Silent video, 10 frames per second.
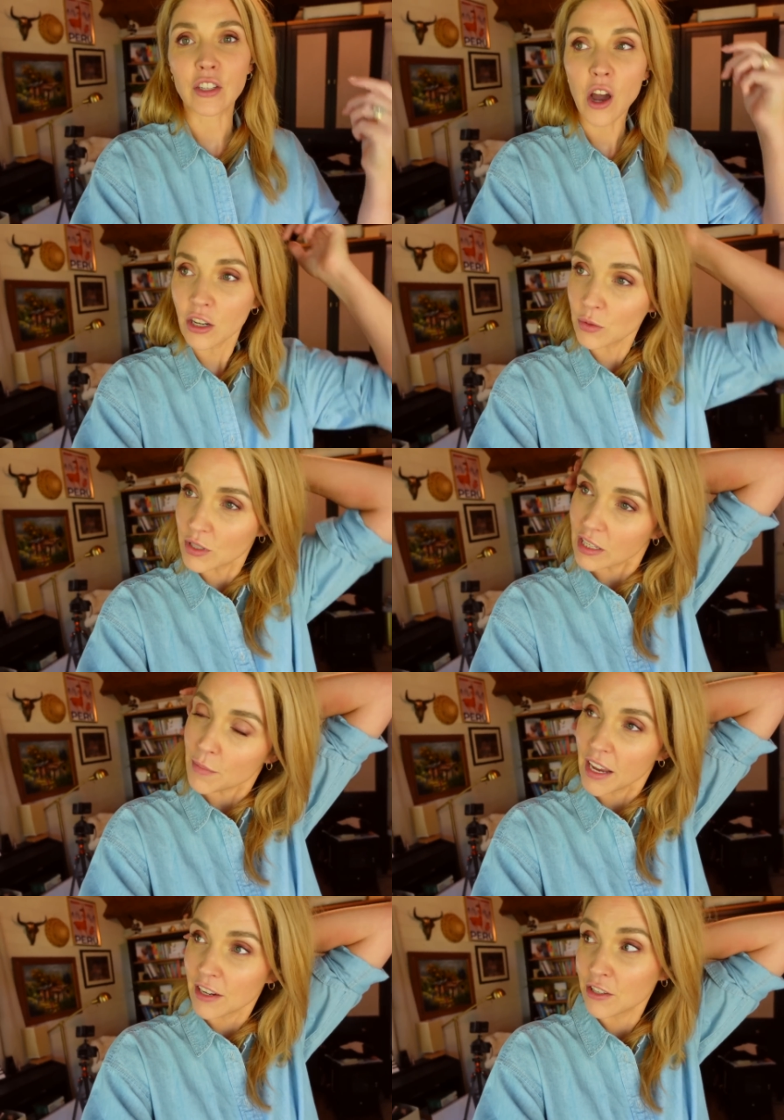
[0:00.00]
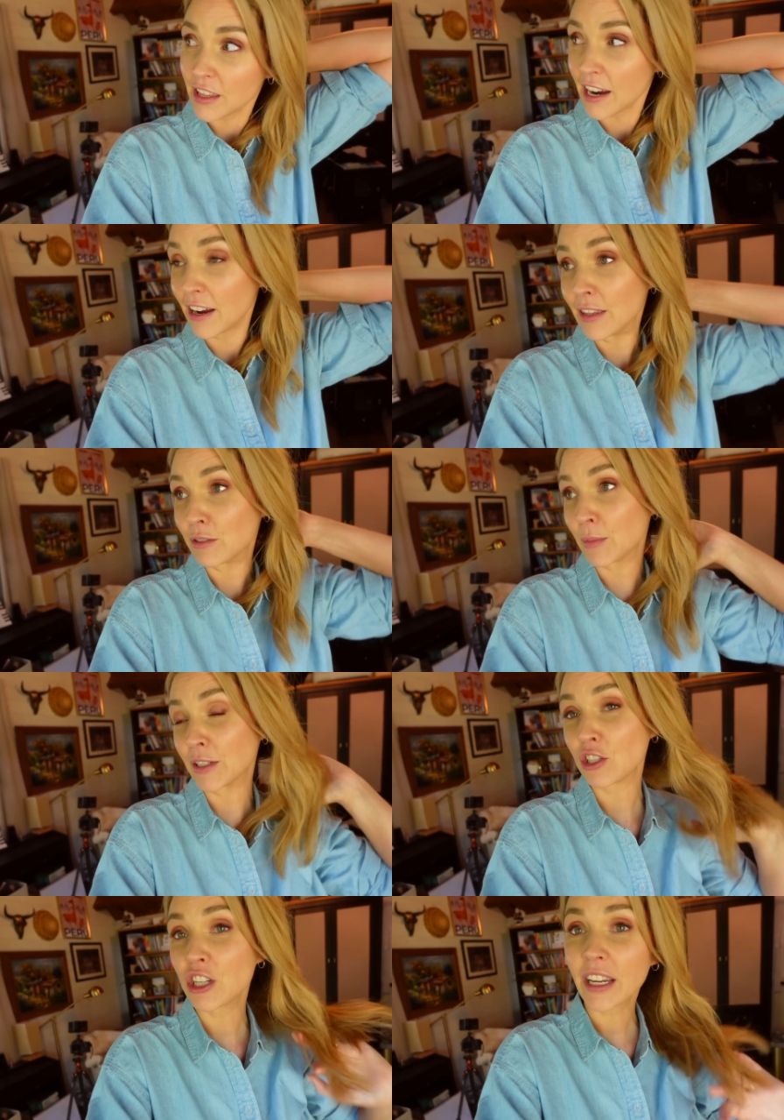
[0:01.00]
dogs were sleeping under there and there was a
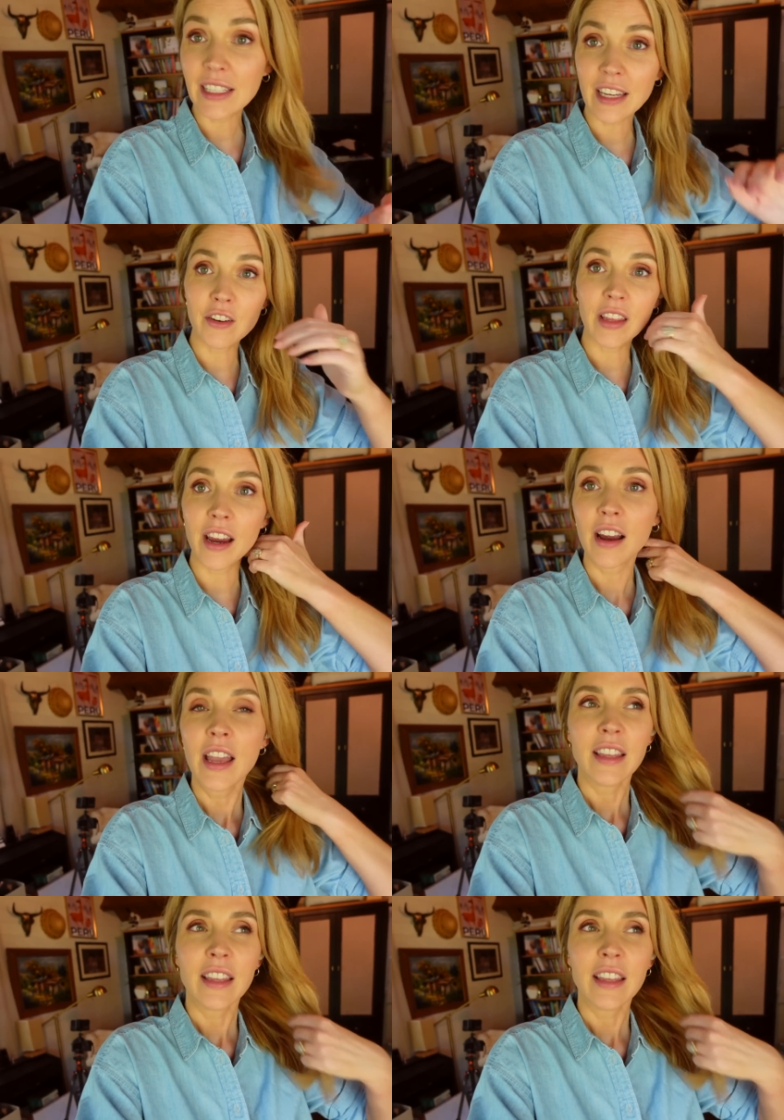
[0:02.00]
bunch of chickens under there.